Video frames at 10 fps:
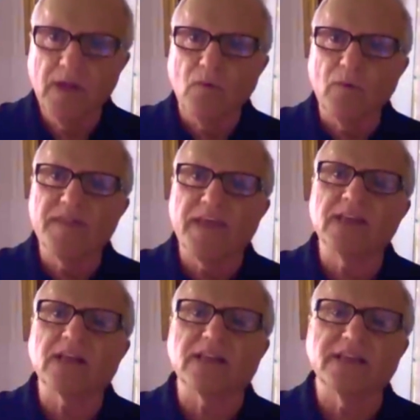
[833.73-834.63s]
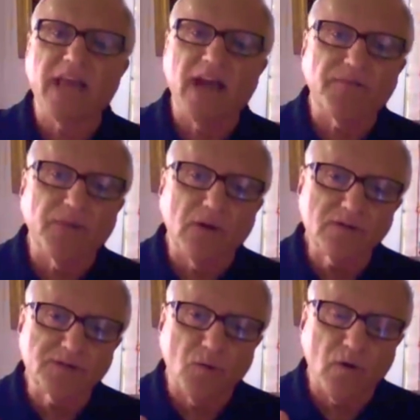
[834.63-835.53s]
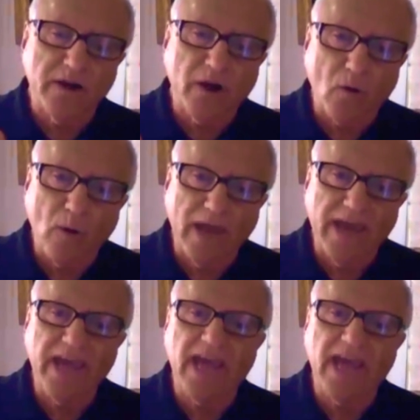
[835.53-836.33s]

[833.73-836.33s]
We then clean out those who are in our way.